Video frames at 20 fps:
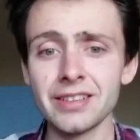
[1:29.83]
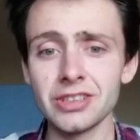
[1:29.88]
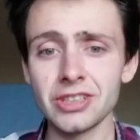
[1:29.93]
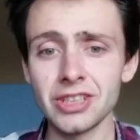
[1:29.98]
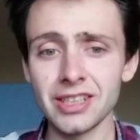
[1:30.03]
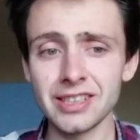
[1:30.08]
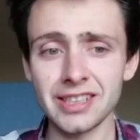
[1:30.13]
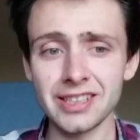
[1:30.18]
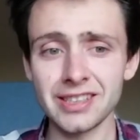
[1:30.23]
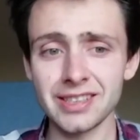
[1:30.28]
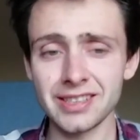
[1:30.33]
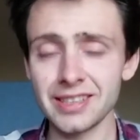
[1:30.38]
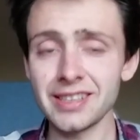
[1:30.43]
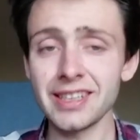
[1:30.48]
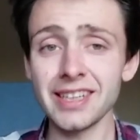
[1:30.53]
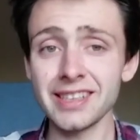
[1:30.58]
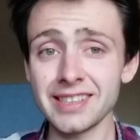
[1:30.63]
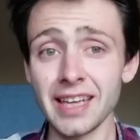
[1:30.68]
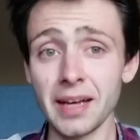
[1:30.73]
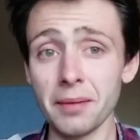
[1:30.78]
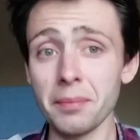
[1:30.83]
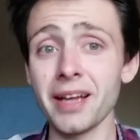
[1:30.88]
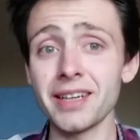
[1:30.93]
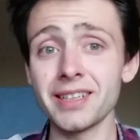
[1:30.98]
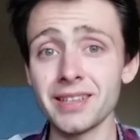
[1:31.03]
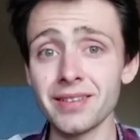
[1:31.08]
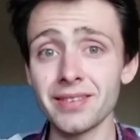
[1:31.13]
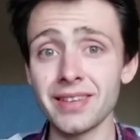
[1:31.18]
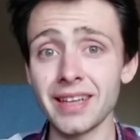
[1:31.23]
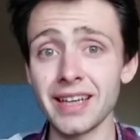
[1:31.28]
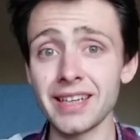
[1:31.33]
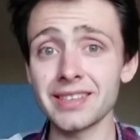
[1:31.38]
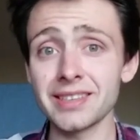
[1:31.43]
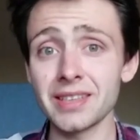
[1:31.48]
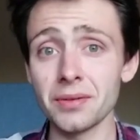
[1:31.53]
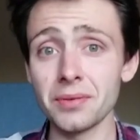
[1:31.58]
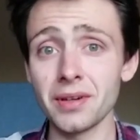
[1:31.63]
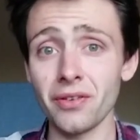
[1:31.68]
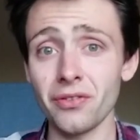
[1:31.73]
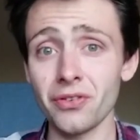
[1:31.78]
Jesus did say plenty of things
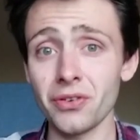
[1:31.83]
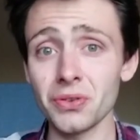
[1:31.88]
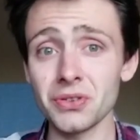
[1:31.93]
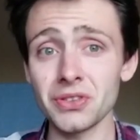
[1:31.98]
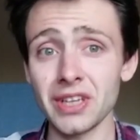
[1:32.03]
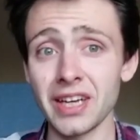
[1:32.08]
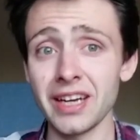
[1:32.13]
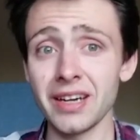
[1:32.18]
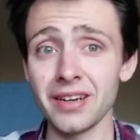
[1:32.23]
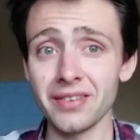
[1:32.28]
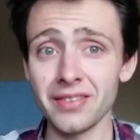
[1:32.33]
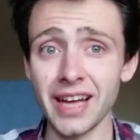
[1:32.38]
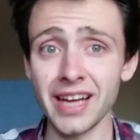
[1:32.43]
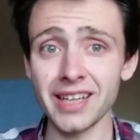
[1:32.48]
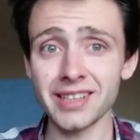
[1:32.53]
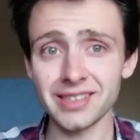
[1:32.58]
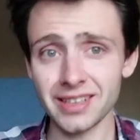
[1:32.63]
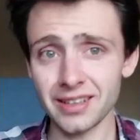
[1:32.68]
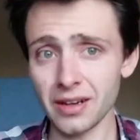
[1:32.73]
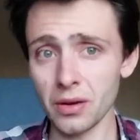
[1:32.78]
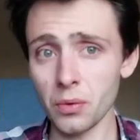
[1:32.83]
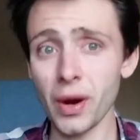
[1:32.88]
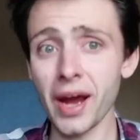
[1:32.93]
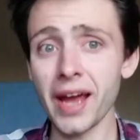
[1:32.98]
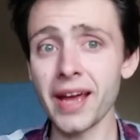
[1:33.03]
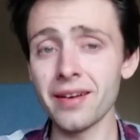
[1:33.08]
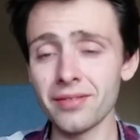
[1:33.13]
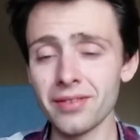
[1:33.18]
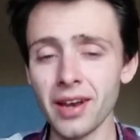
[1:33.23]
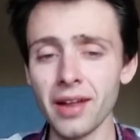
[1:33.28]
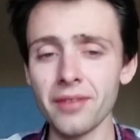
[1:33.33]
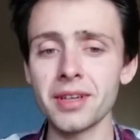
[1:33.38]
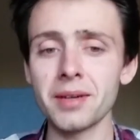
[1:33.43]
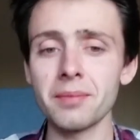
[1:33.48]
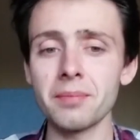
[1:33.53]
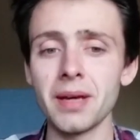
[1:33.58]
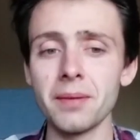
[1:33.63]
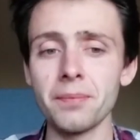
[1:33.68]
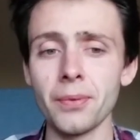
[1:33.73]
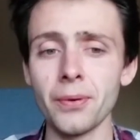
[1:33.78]
that were difficult to hear, and that's a way of
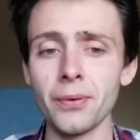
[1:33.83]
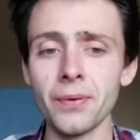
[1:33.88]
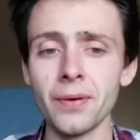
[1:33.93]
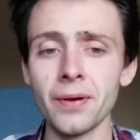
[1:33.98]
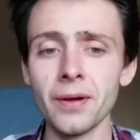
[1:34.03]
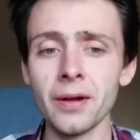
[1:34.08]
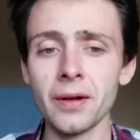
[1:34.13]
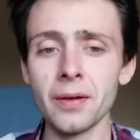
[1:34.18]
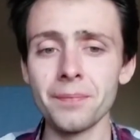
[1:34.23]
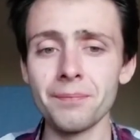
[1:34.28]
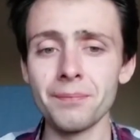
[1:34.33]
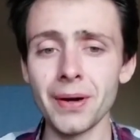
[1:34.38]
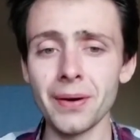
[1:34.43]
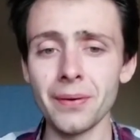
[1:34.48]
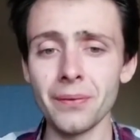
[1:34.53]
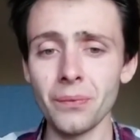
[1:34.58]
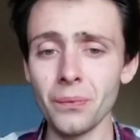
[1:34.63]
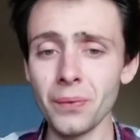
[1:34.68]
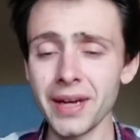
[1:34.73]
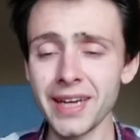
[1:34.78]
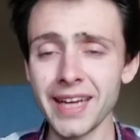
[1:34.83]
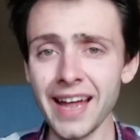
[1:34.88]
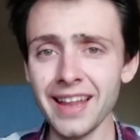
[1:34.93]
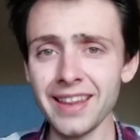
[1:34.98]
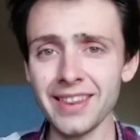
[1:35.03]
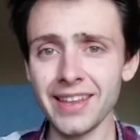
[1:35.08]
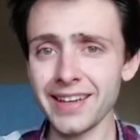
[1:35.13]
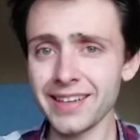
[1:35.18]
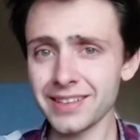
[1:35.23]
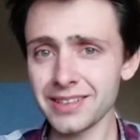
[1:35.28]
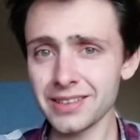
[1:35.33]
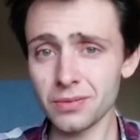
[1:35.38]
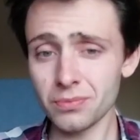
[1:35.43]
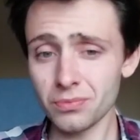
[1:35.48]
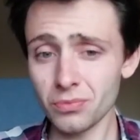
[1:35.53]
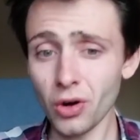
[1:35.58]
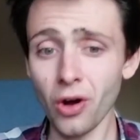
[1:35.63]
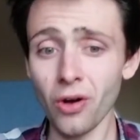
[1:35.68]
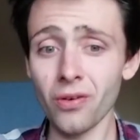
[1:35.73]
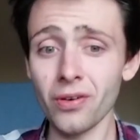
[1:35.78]
loving people. But we get
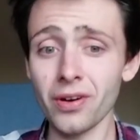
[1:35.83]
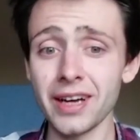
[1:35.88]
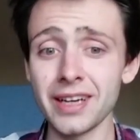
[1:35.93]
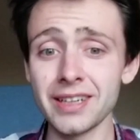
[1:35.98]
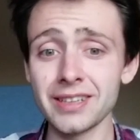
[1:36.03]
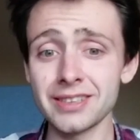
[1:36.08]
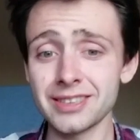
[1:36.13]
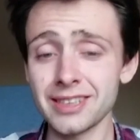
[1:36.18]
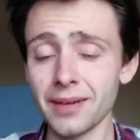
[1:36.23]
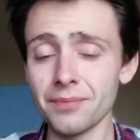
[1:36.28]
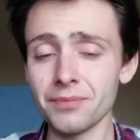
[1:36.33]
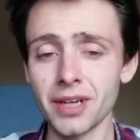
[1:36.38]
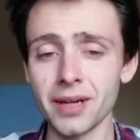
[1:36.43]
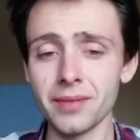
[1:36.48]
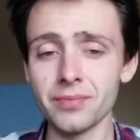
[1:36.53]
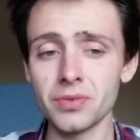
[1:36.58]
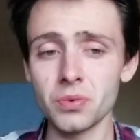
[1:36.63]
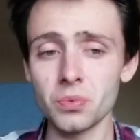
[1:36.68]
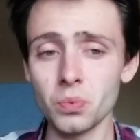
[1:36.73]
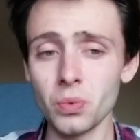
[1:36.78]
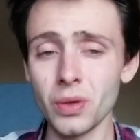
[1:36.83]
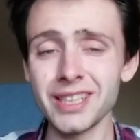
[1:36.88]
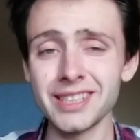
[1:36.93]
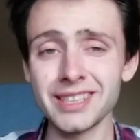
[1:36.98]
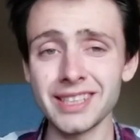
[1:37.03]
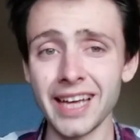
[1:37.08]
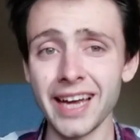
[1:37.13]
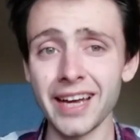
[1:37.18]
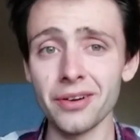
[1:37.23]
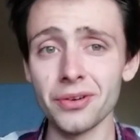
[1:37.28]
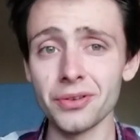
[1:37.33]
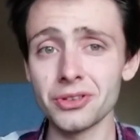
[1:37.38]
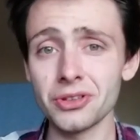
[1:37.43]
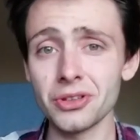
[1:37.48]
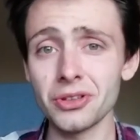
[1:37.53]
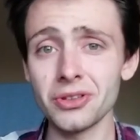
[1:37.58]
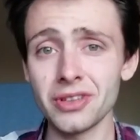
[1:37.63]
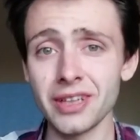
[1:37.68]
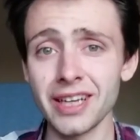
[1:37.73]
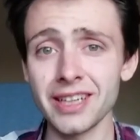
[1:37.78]
things wrong, and sometimes we say or
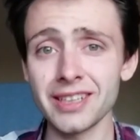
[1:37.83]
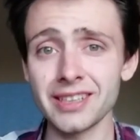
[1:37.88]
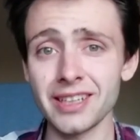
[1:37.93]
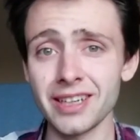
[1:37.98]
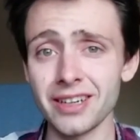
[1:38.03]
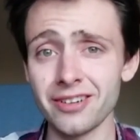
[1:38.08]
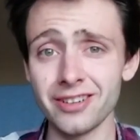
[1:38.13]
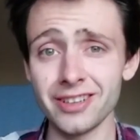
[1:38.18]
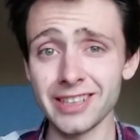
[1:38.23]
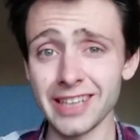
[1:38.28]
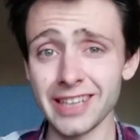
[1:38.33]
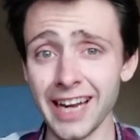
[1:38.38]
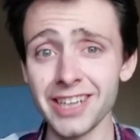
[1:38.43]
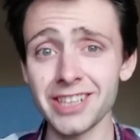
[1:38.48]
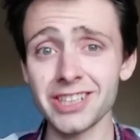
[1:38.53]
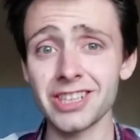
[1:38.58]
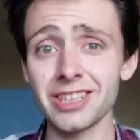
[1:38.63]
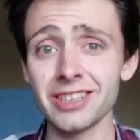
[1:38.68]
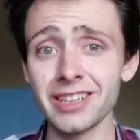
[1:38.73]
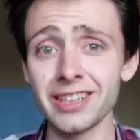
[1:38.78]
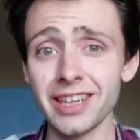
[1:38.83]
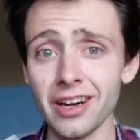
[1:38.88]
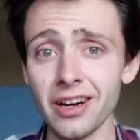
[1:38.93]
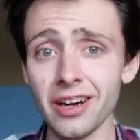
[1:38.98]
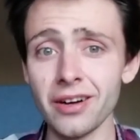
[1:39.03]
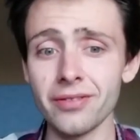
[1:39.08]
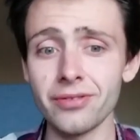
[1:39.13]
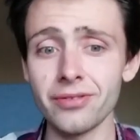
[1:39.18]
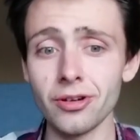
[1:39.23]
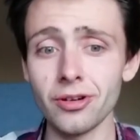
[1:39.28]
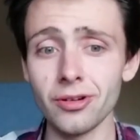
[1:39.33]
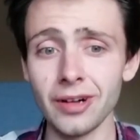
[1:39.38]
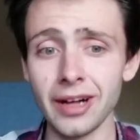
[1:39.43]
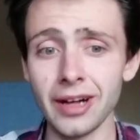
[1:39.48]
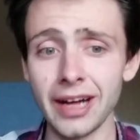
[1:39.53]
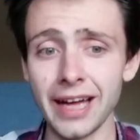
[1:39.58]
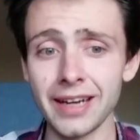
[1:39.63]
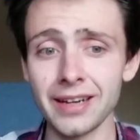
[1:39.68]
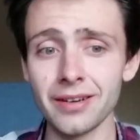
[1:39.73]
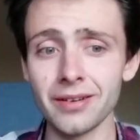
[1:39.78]
do things that are intentionally
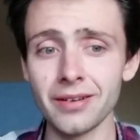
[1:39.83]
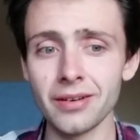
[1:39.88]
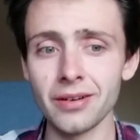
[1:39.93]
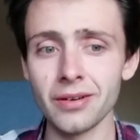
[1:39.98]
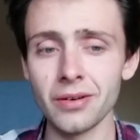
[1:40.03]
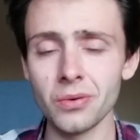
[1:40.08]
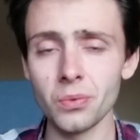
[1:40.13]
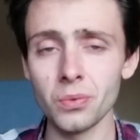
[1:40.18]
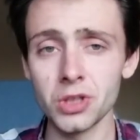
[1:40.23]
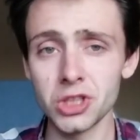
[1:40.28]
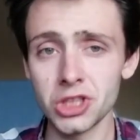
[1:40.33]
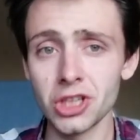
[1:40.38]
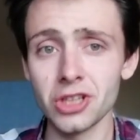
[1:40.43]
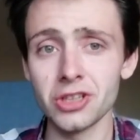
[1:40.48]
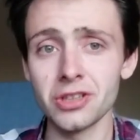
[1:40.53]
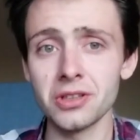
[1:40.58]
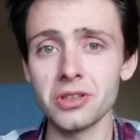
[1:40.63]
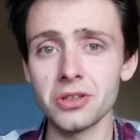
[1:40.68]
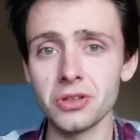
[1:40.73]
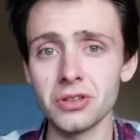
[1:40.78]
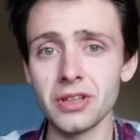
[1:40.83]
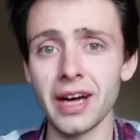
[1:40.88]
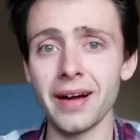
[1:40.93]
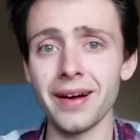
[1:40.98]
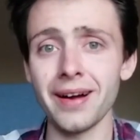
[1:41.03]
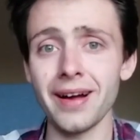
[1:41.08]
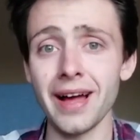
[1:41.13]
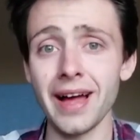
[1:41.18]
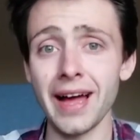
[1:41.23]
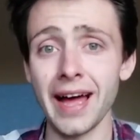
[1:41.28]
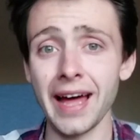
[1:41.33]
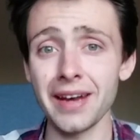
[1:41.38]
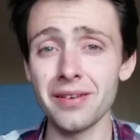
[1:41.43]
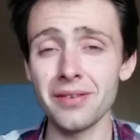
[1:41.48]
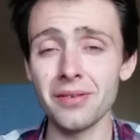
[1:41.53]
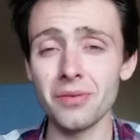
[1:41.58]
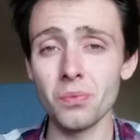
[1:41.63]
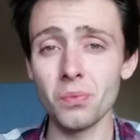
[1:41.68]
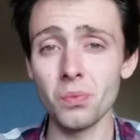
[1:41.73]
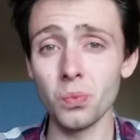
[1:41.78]
hurtful, and we shouldn't do that,
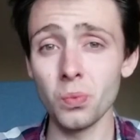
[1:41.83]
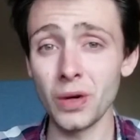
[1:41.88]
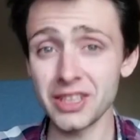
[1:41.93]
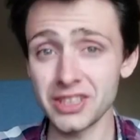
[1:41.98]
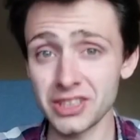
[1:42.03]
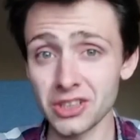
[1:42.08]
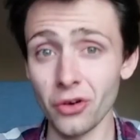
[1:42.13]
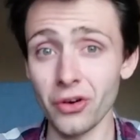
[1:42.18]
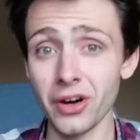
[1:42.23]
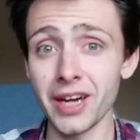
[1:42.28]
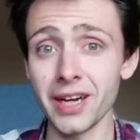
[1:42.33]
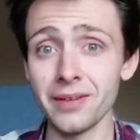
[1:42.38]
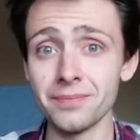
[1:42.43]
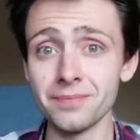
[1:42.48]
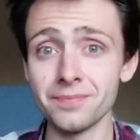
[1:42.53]
and we're sorry.